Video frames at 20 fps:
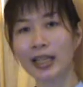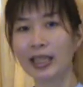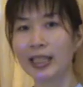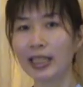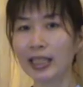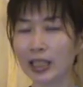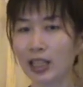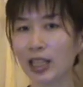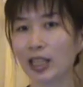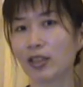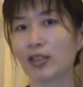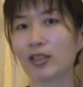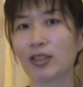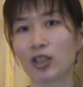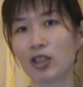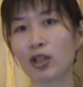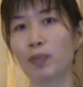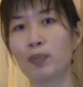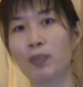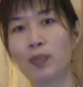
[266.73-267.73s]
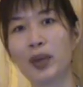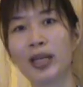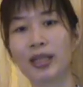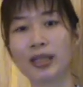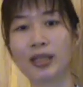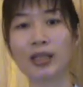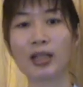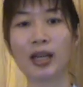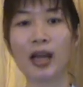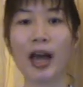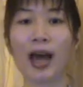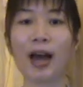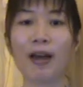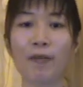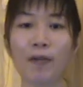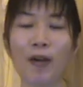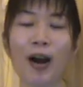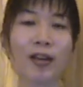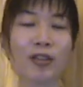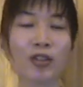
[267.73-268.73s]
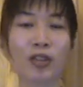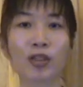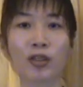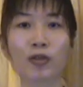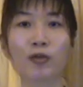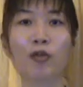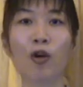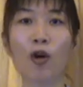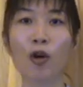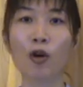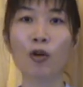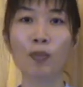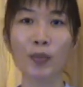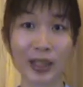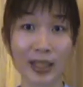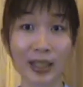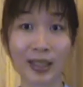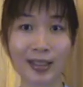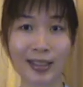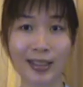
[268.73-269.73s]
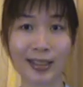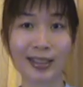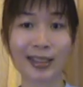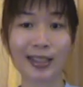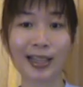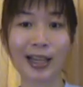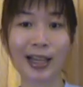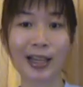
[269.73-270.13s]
This lesson is a bit advanced for beginners.